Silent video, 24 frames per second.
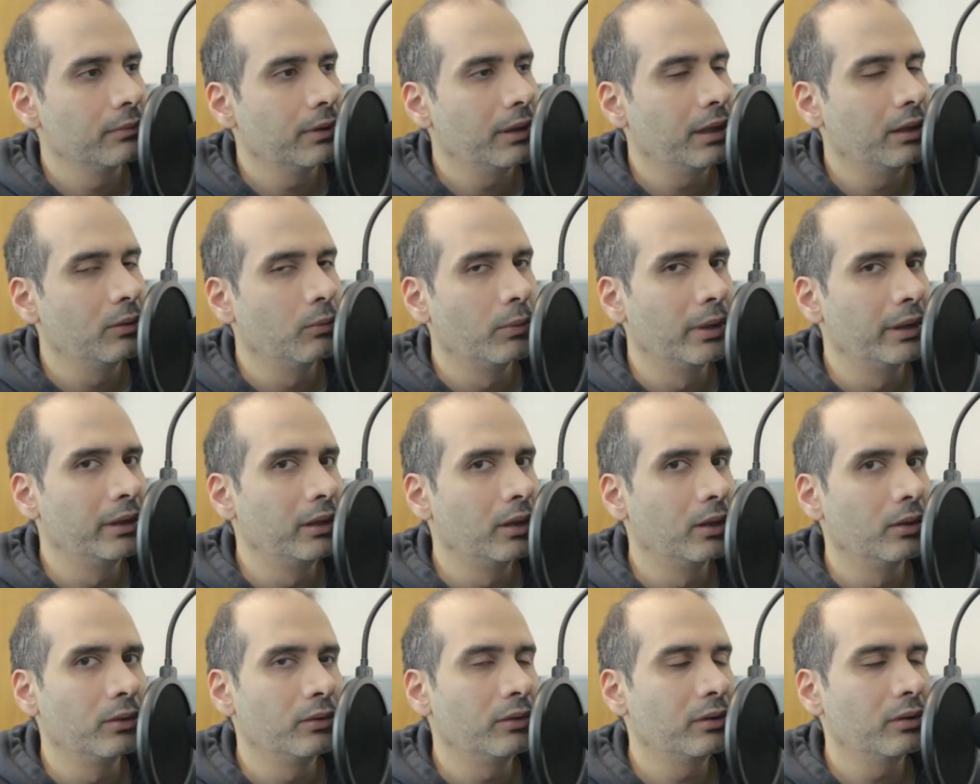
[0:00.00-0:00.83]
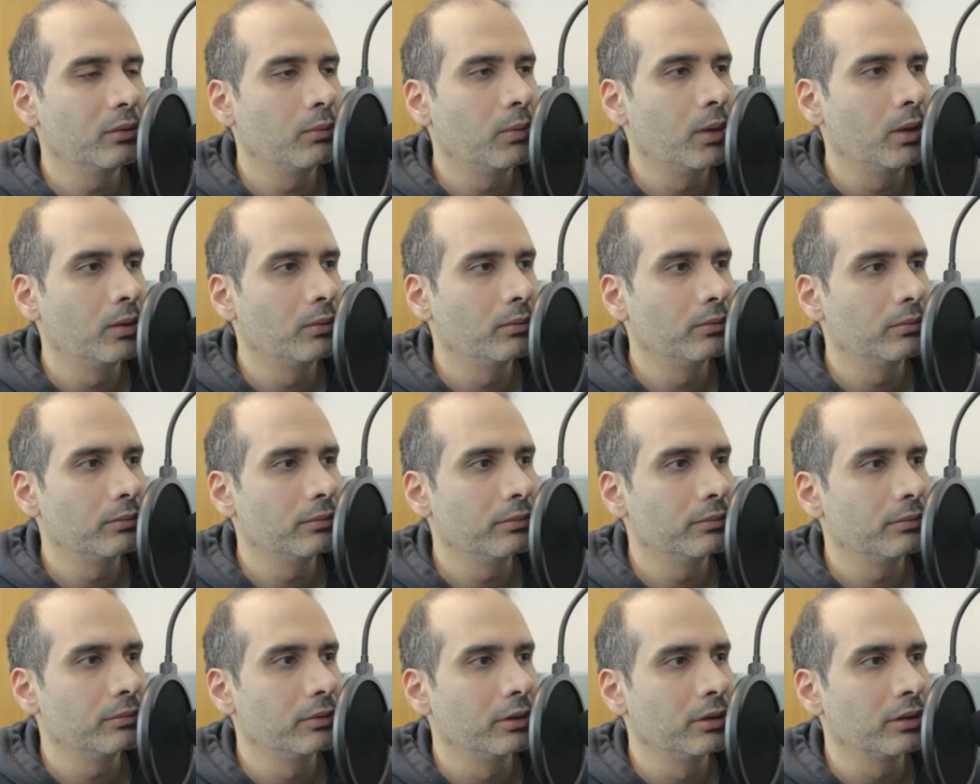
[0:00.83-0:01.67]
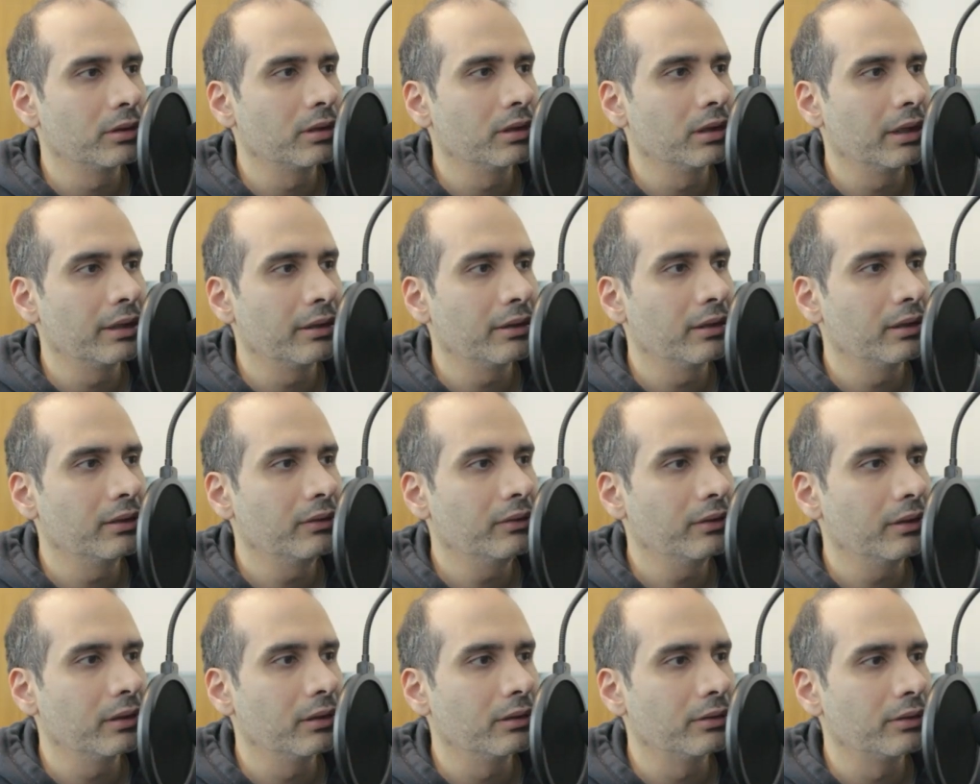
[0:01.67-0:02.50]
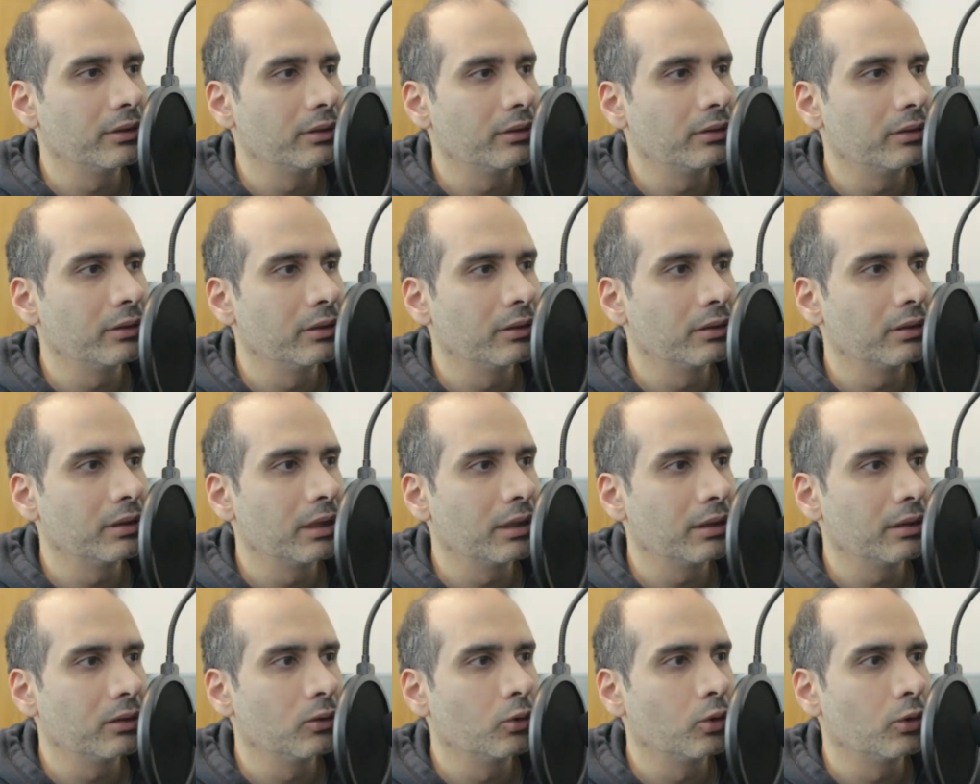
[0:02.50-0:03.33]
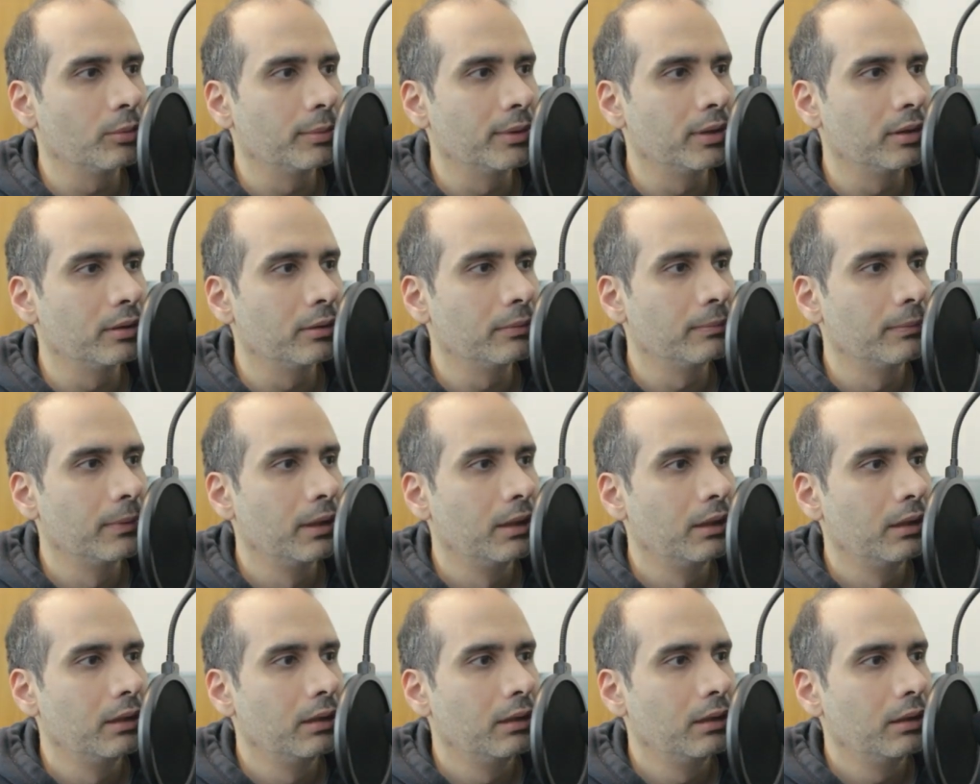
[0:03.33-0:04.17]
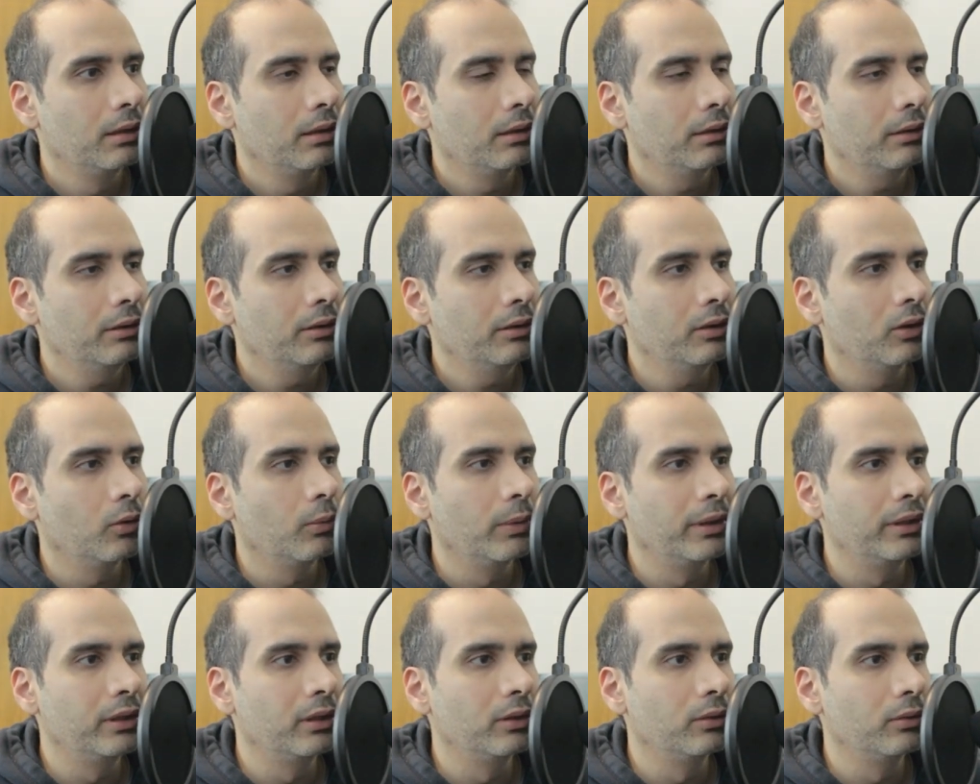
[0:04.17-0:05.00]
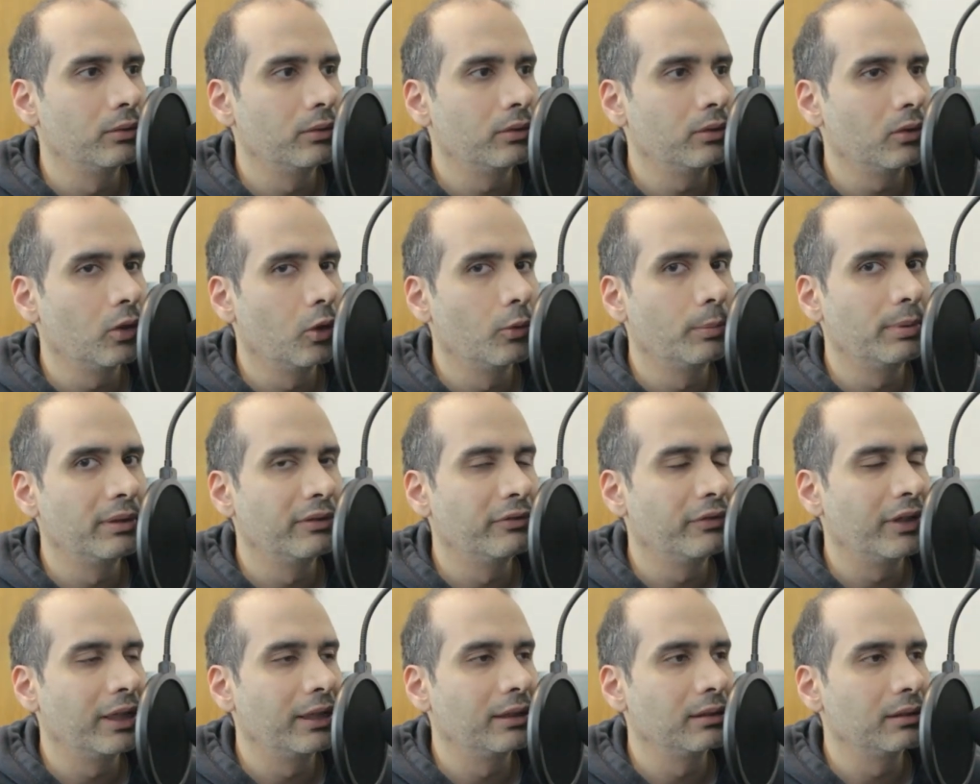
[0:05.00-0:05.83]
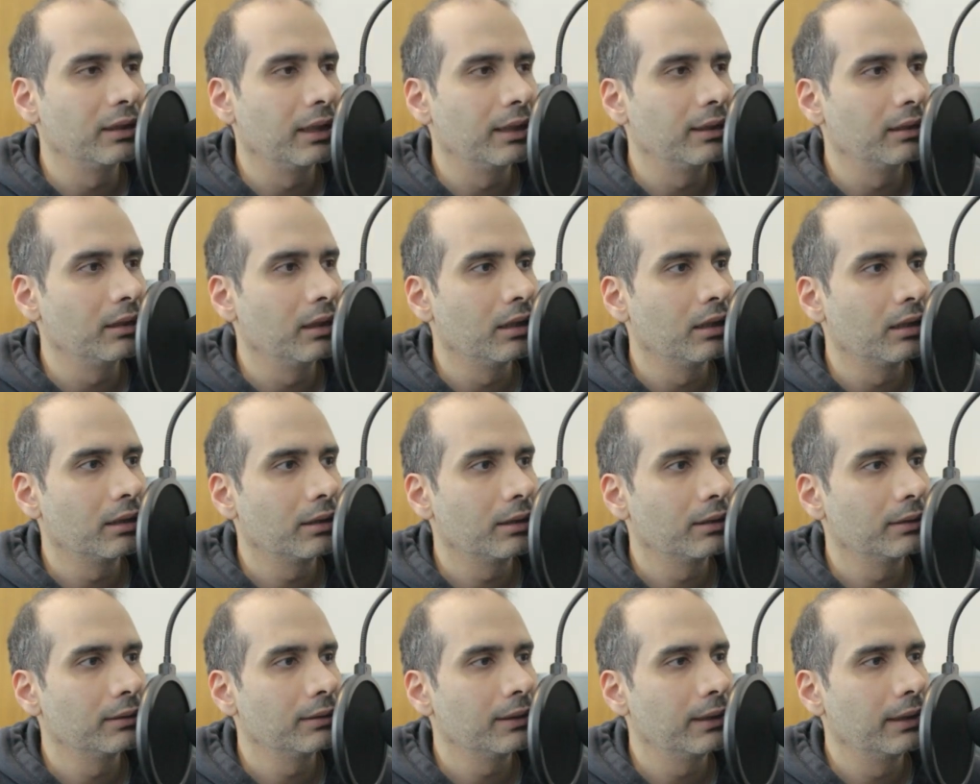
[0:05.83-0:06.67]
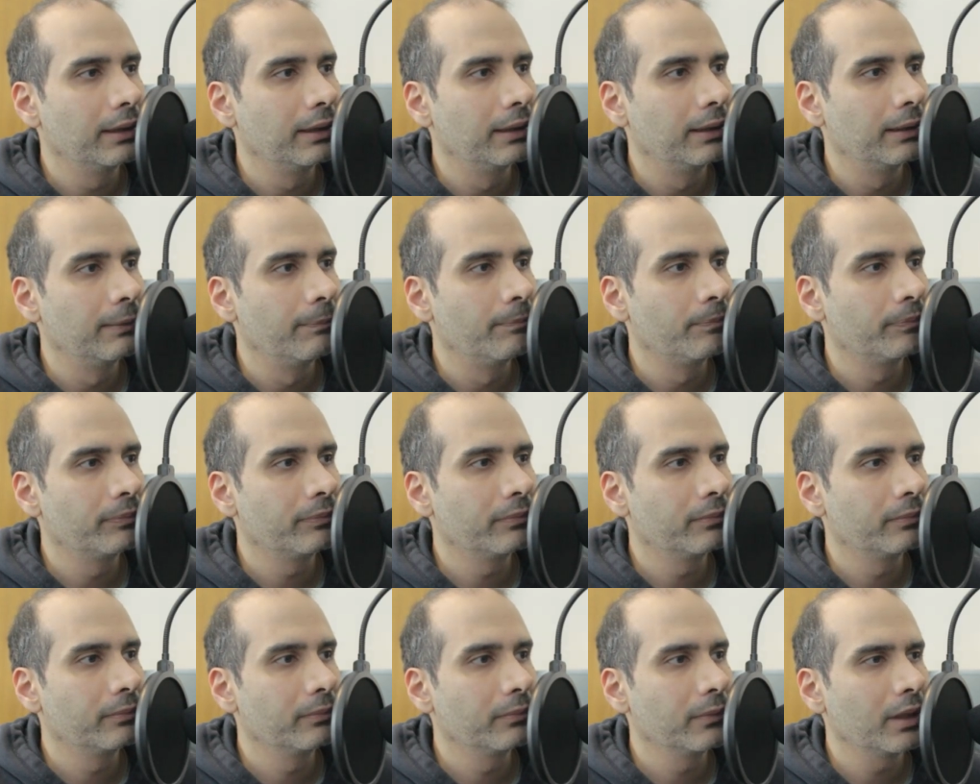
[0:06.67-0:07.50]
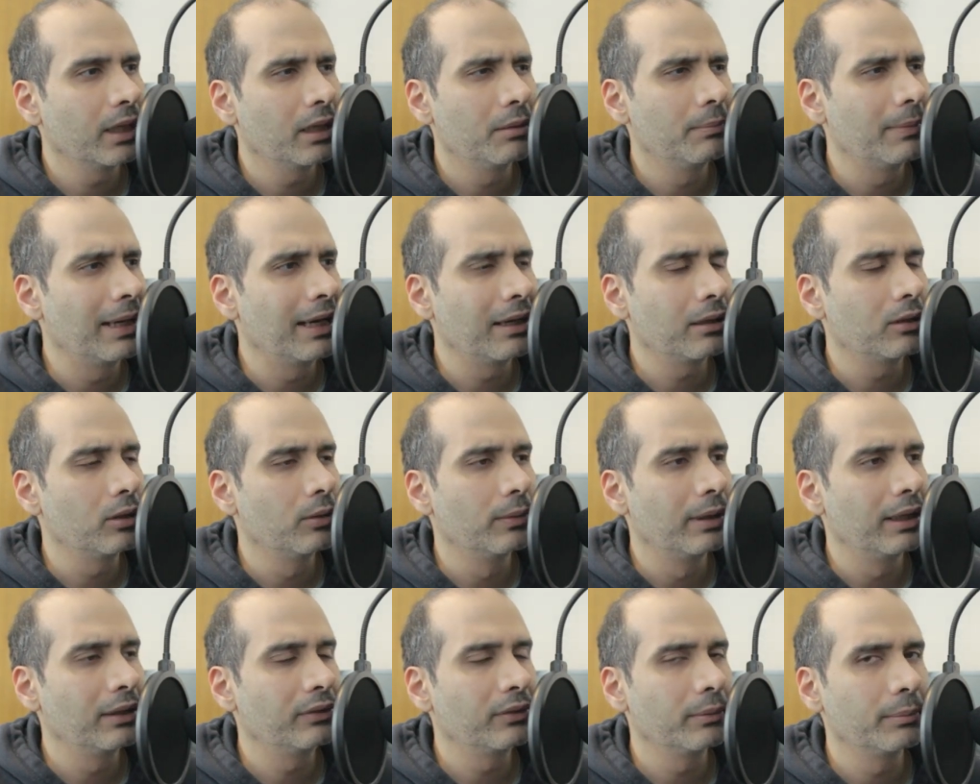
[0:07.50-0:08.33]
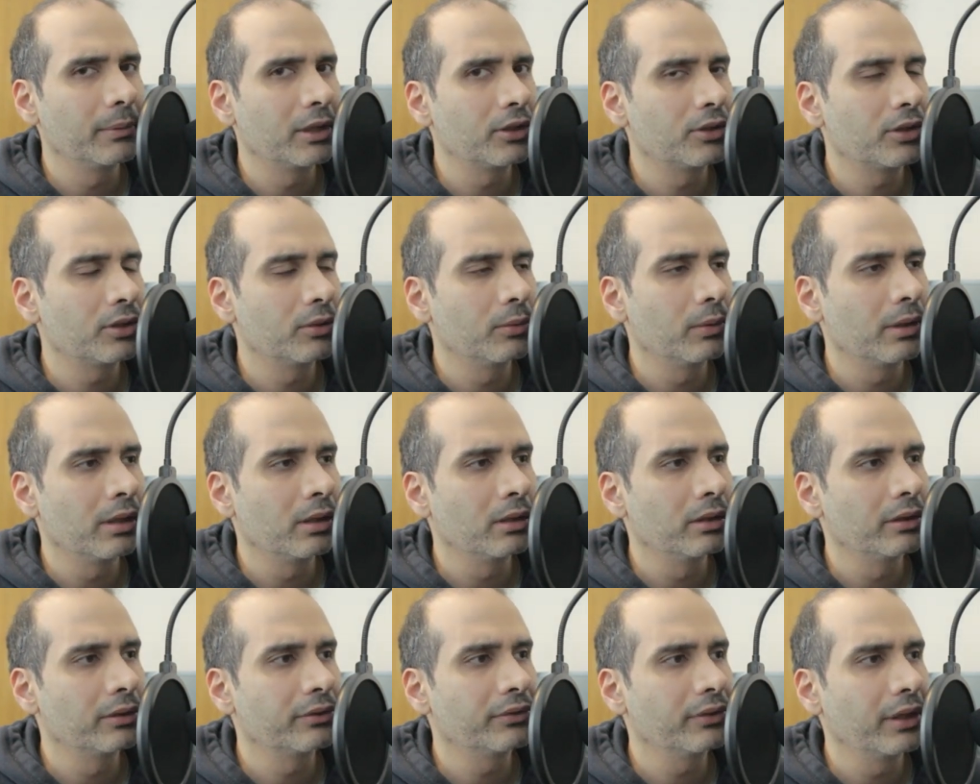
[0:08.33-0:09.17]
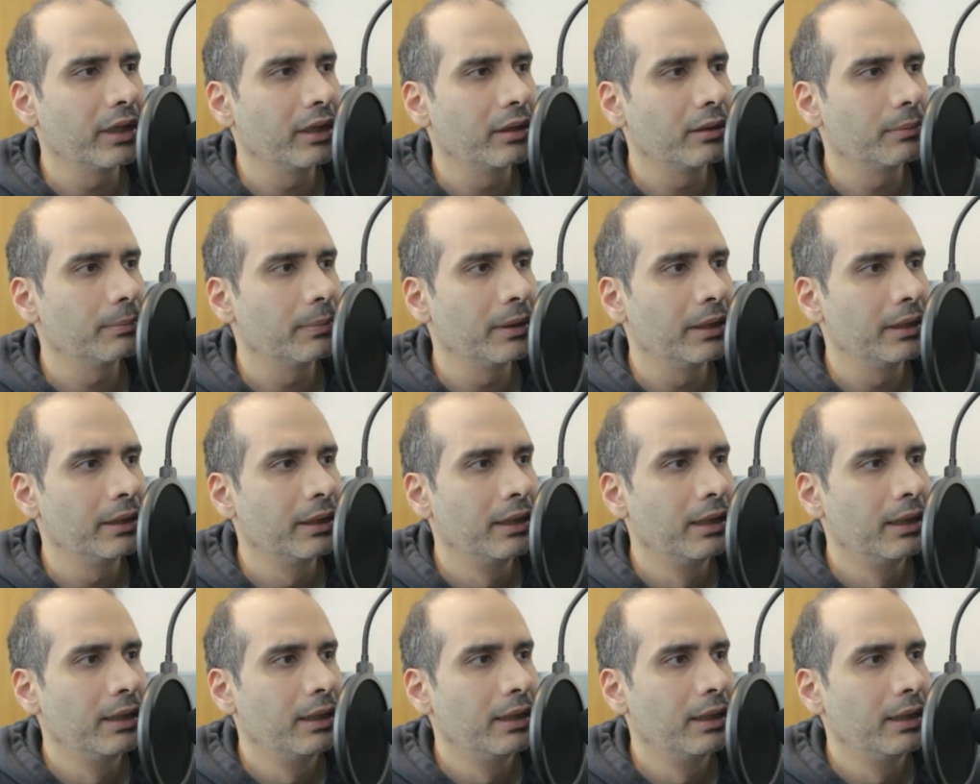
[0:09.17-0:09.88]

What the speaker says: In Windows, it won't look like this. It'll just look like a normal, Windows open file dialog. And Mac OS, I'm not sure what it looks like. But